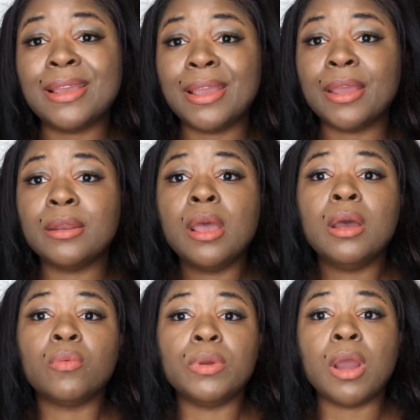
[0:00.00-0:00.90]
we are
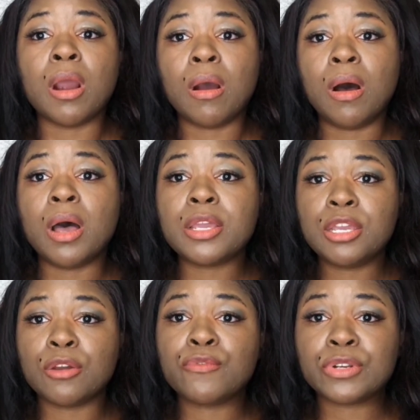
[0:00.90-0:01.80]
all here for
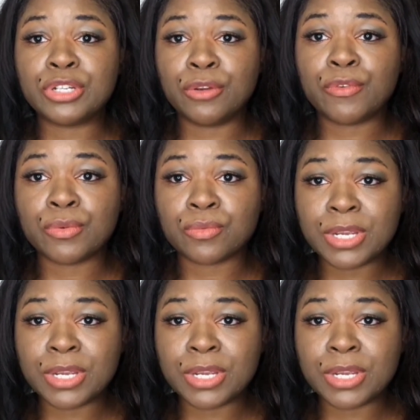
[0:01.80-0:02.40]
different reasons.